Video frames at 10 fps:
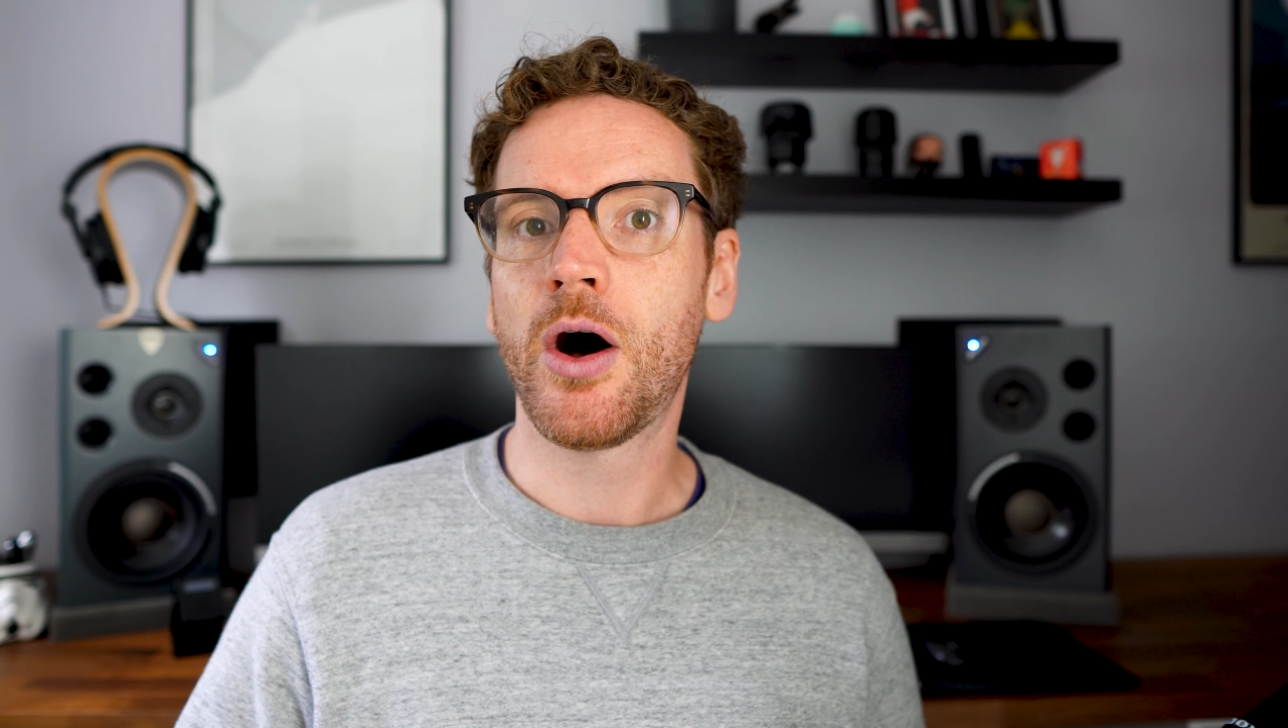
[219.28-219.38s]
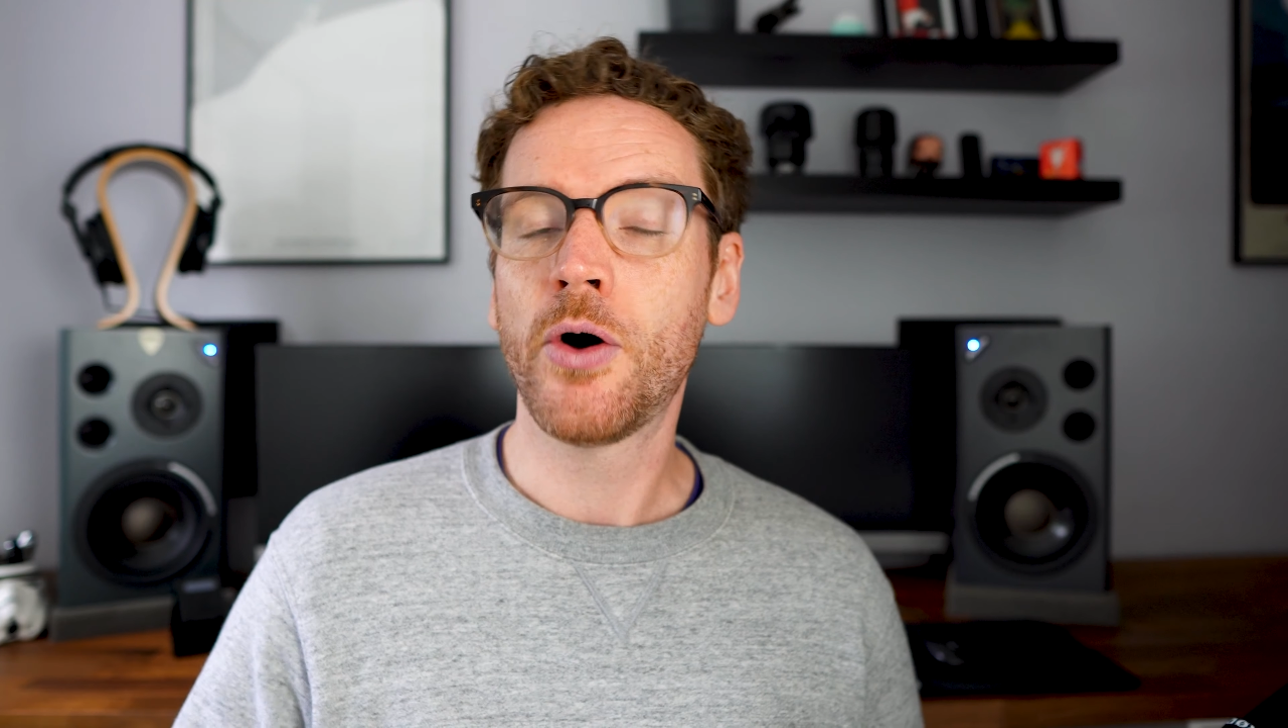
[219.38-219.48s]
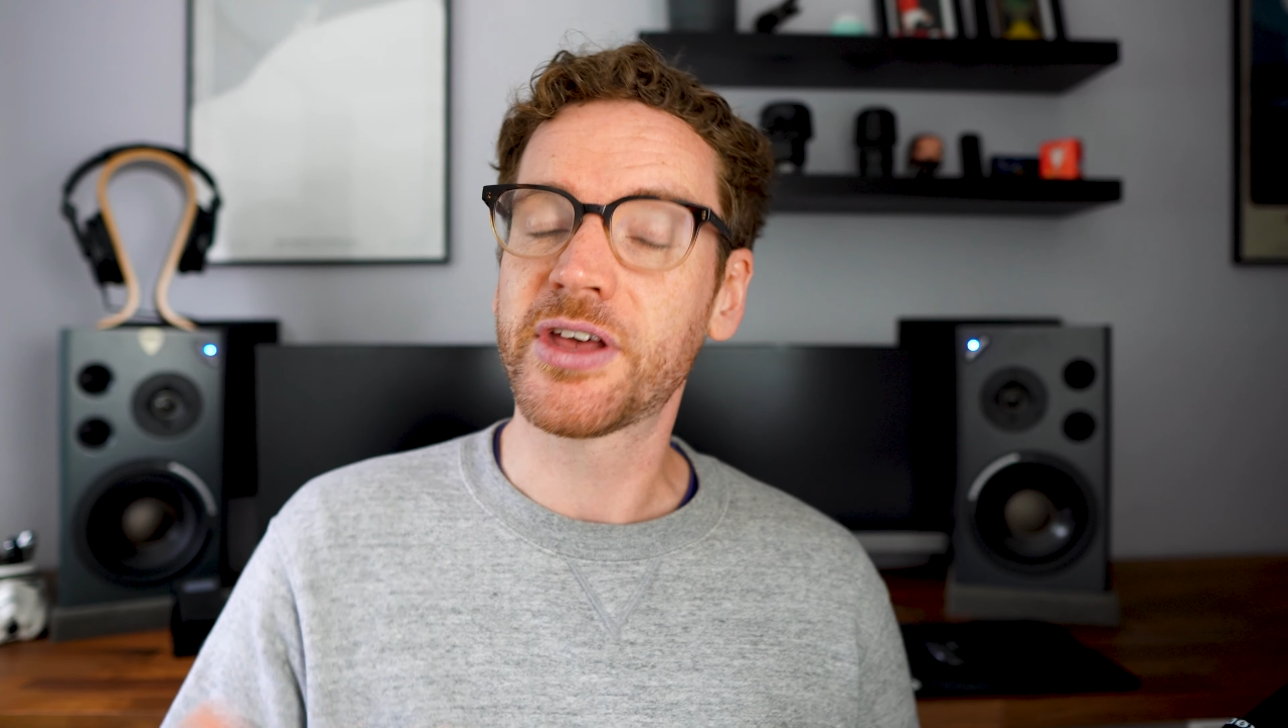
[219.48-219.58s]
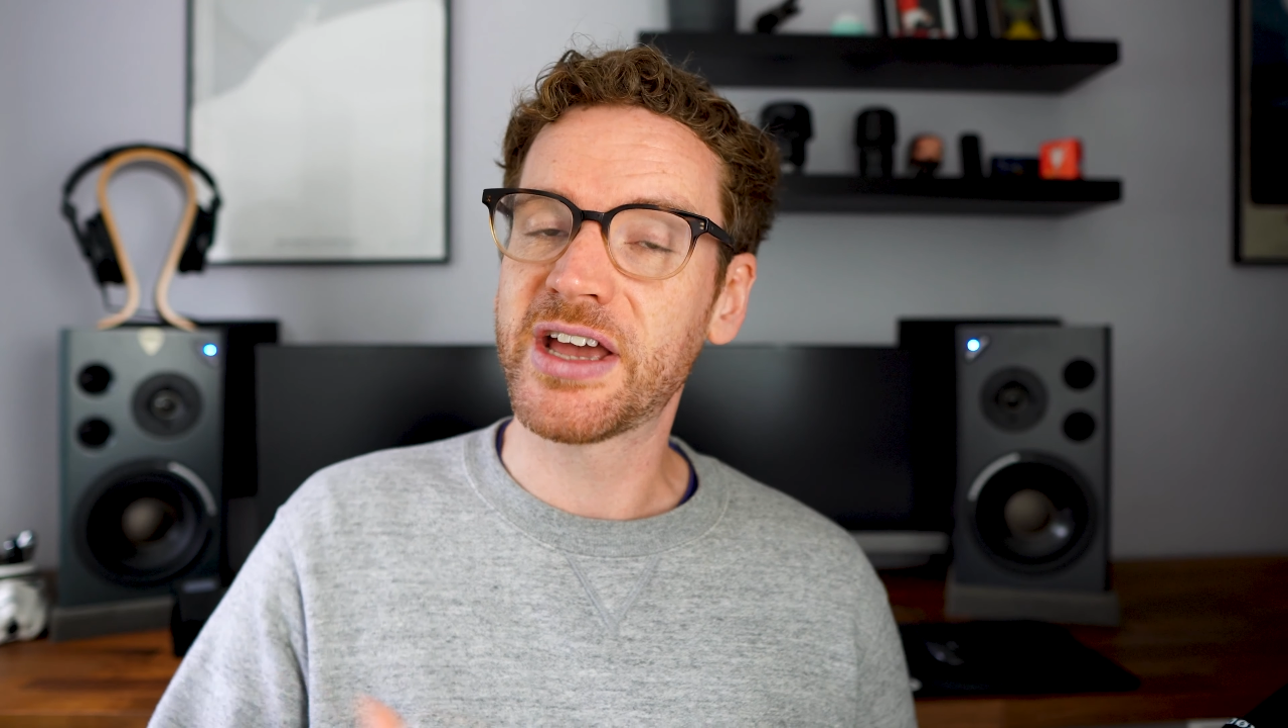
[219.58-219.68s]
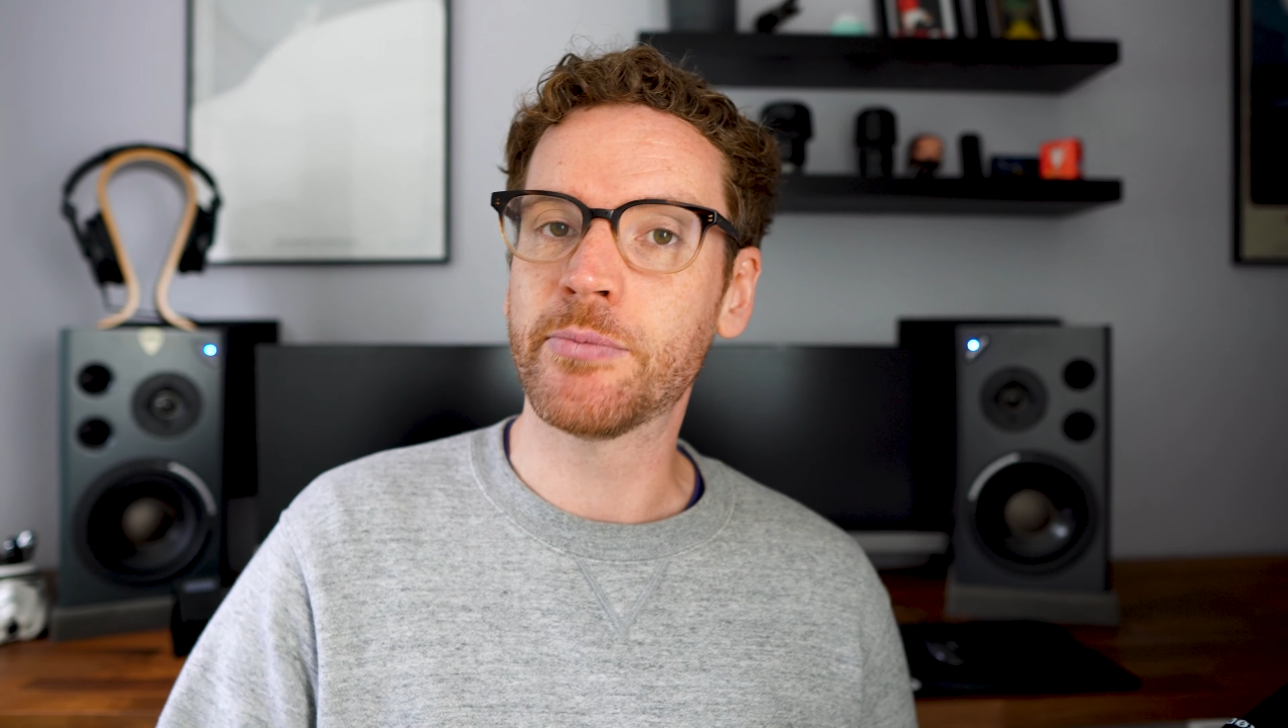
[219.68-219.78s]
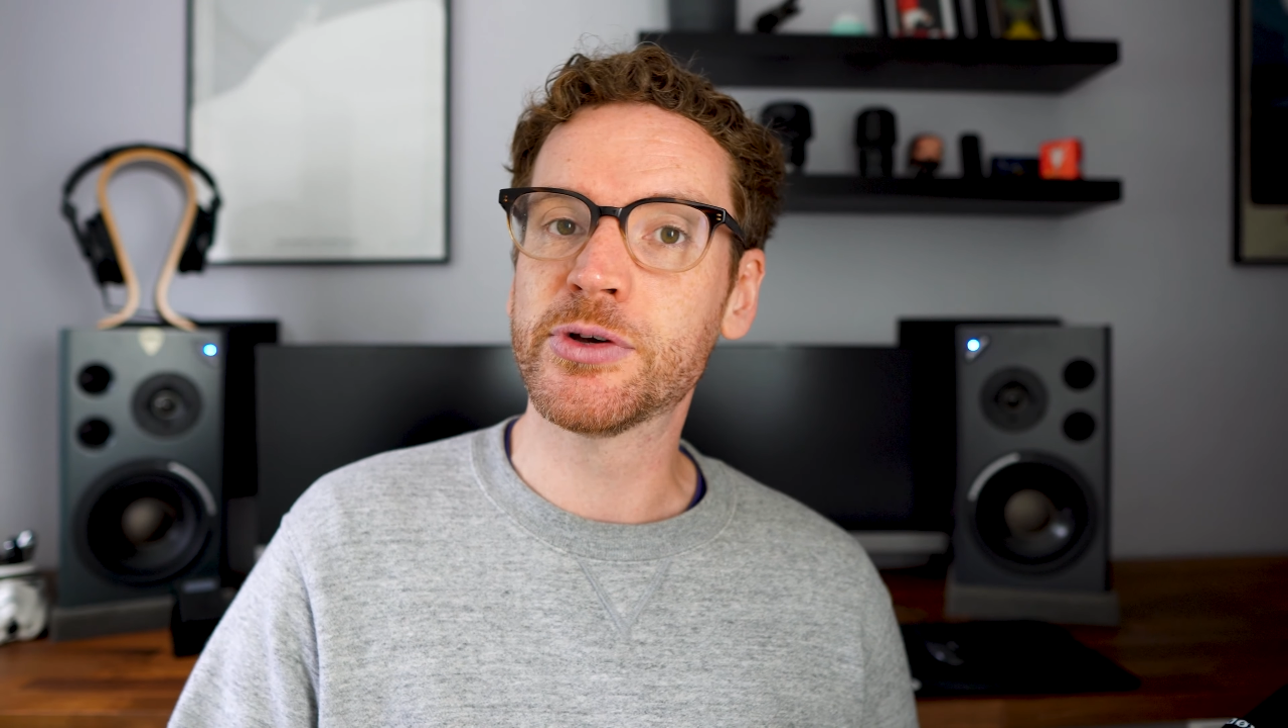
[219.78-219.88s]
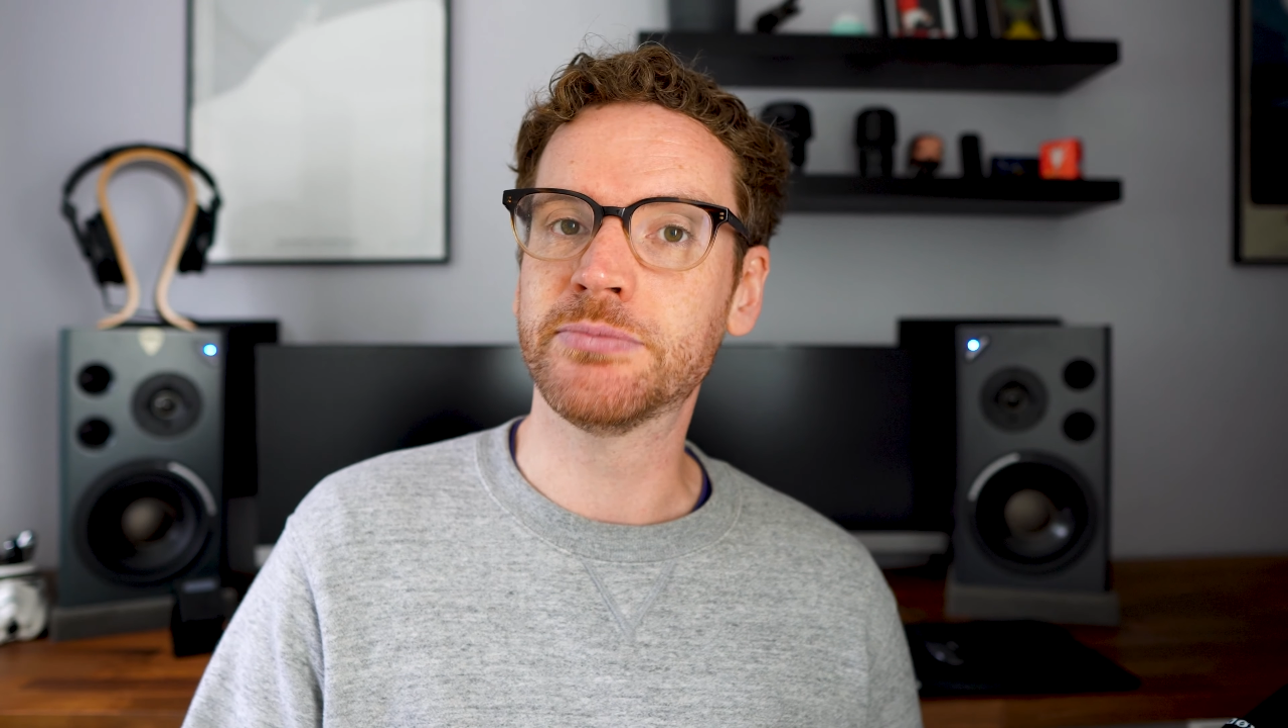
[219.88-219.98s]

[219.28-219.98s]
Other cameras